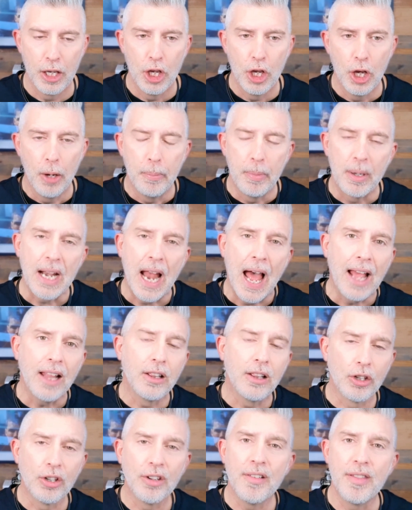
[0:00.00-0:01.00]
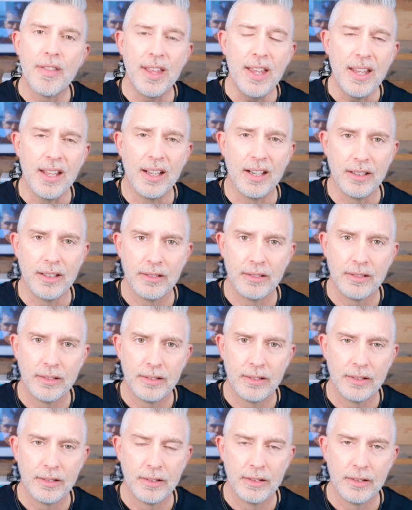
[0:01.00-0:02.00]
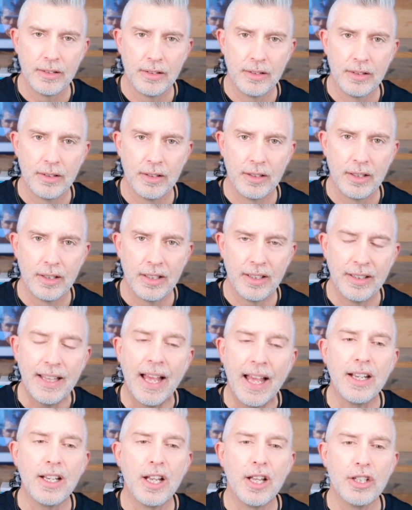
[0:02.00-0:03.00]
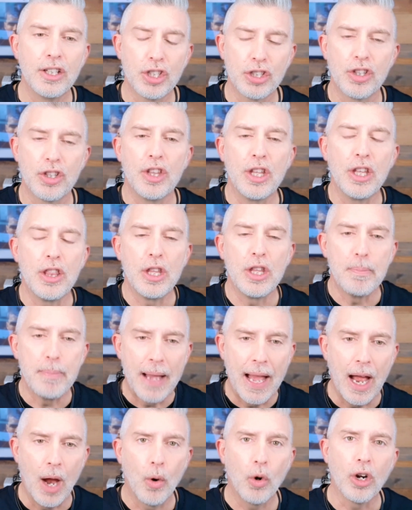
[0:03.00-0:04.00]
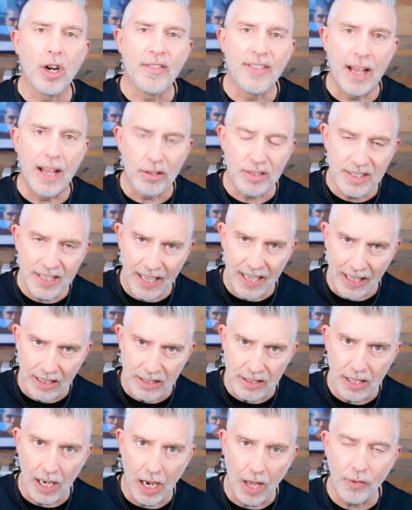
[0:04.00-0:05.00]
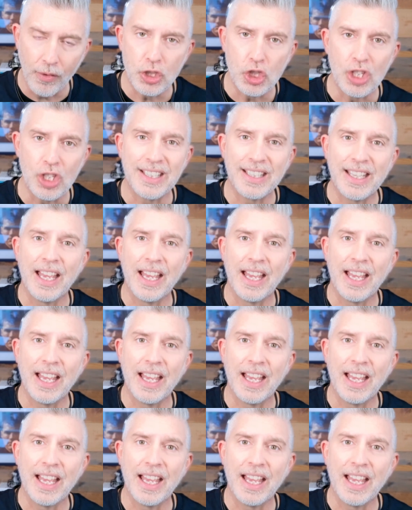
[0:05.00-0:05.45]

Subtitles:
But I learned then that just the power of how technology